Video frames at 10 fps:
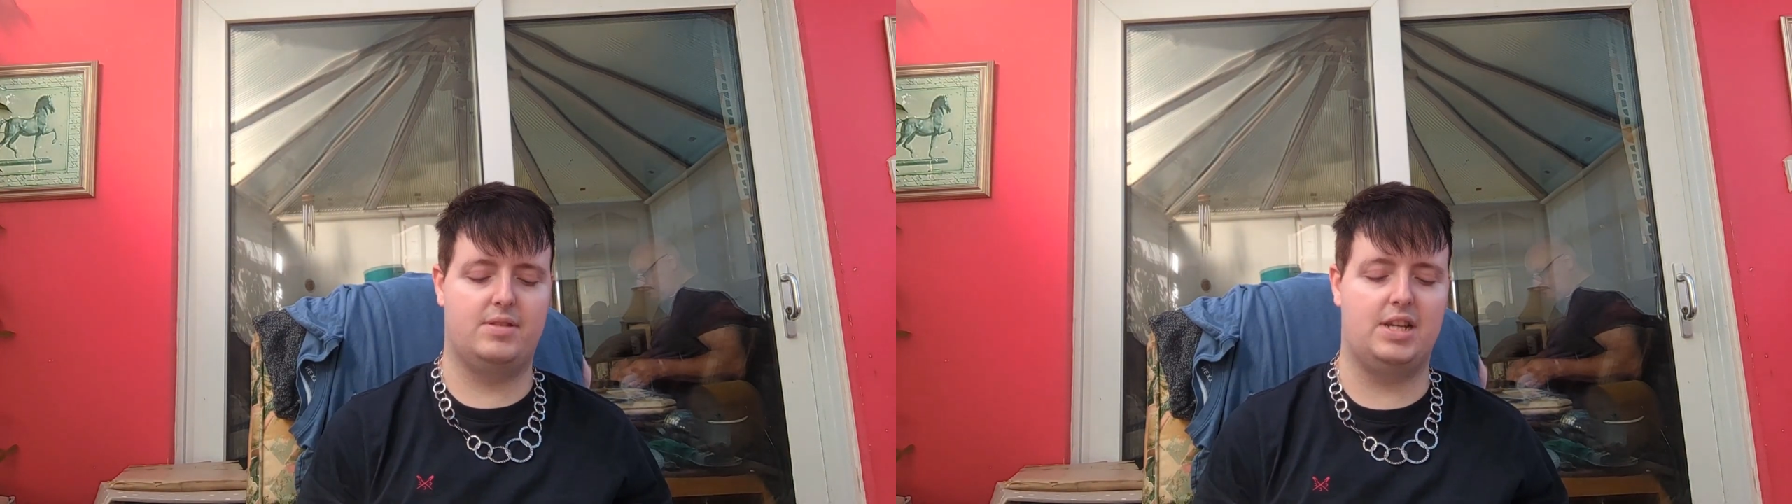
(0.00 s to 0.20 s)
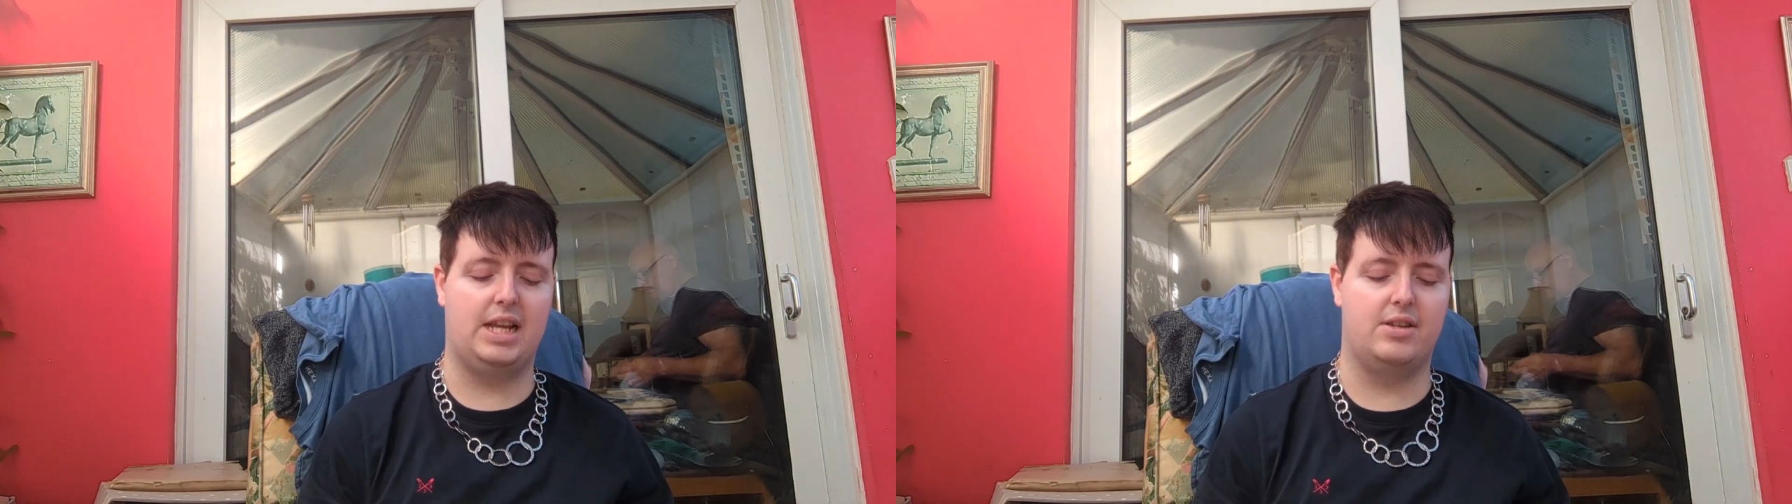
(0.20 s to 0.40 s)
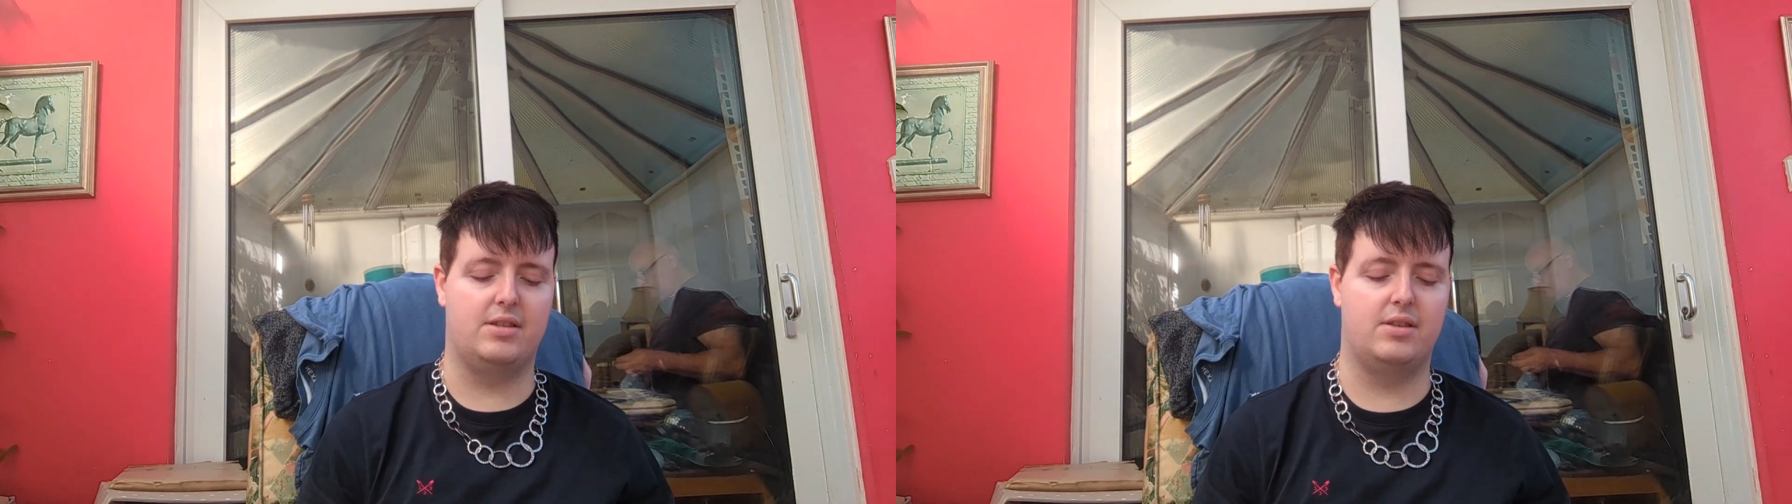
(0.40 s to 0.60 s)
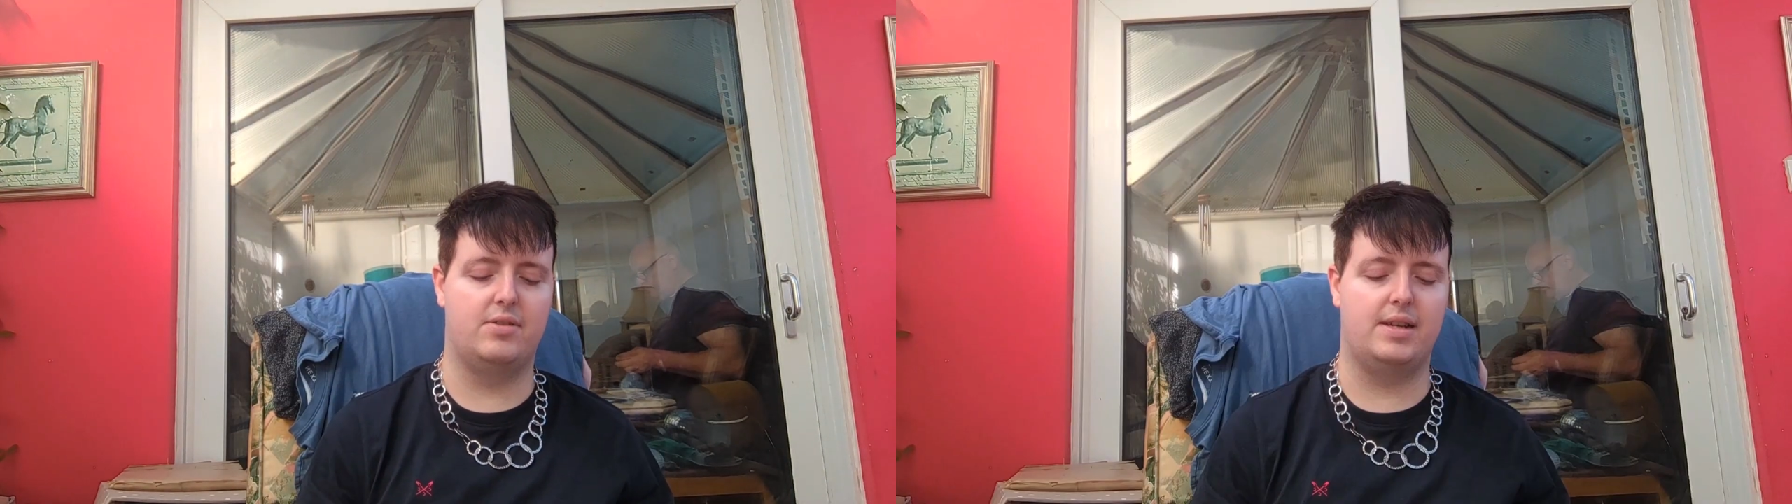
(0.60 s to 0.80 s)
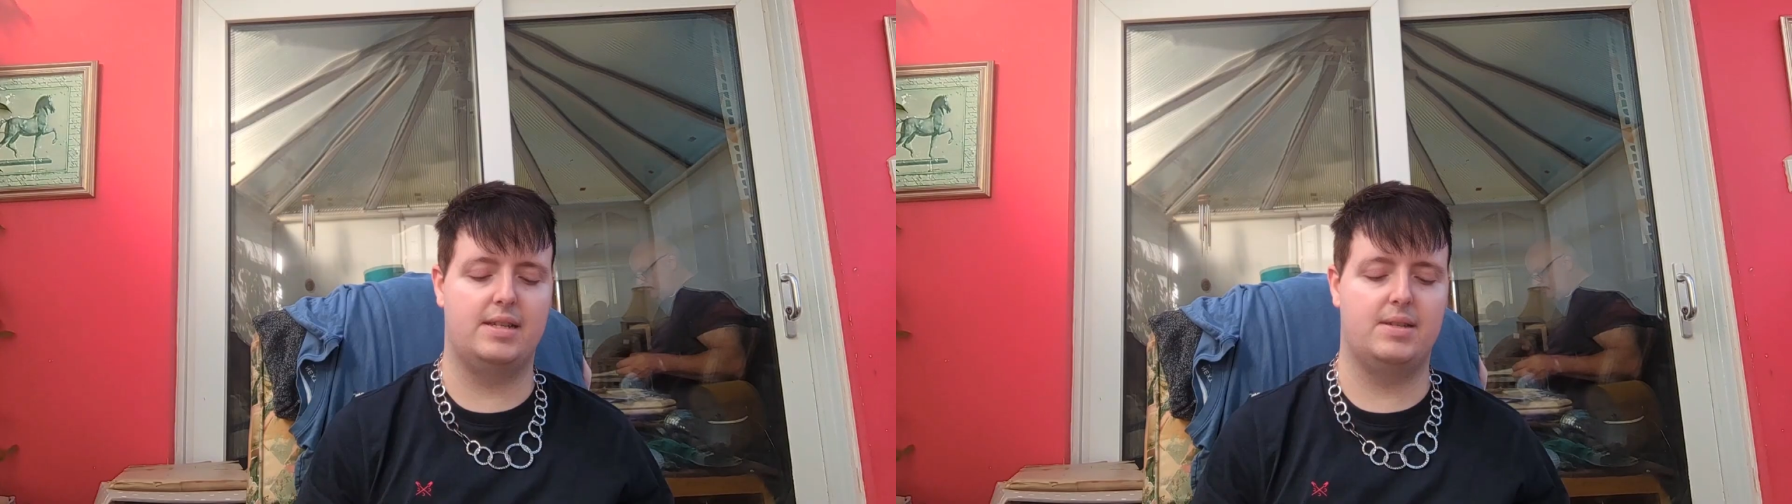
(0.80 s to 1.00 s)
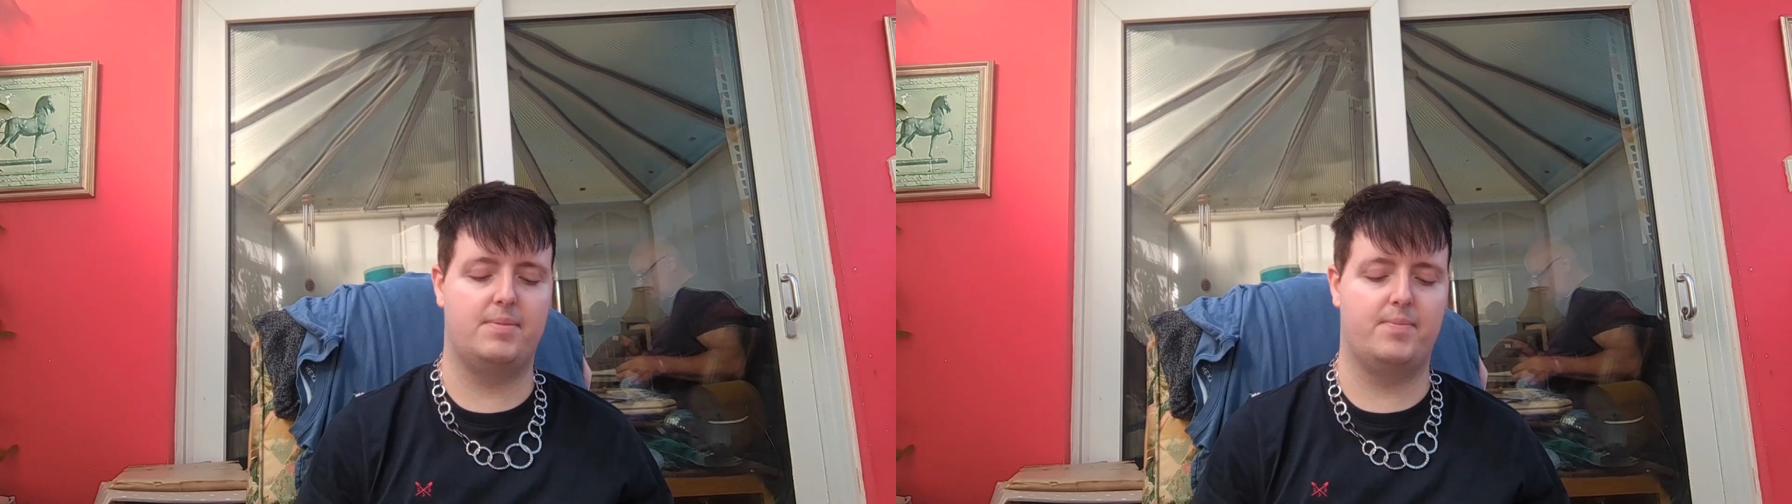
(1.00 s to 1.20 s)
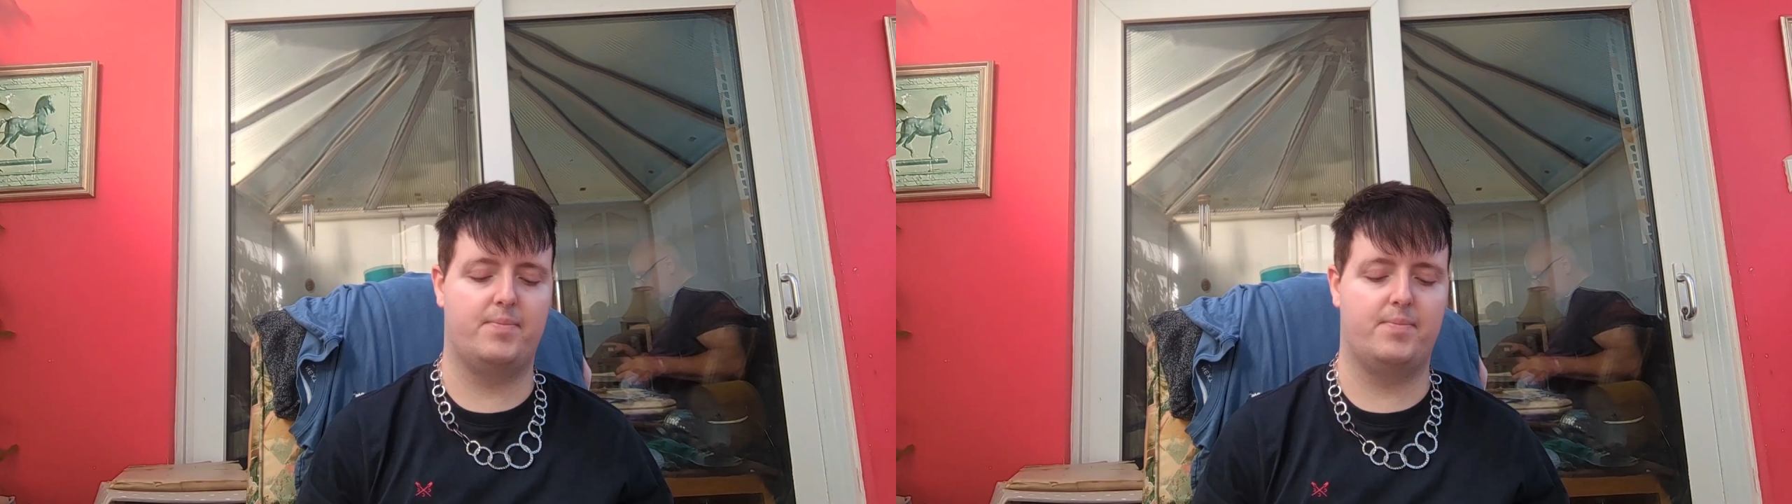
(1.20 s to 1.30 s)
change on the trees.